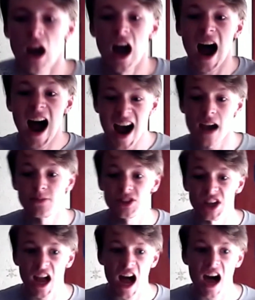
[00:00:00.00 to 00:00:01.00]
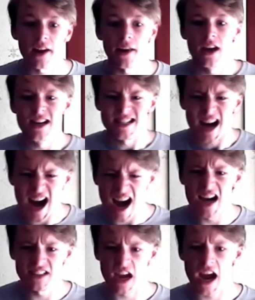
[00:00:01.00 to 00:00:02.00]
I'm sad
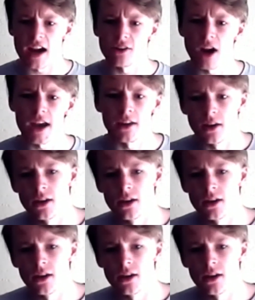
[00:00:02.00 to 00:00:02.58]
and angry.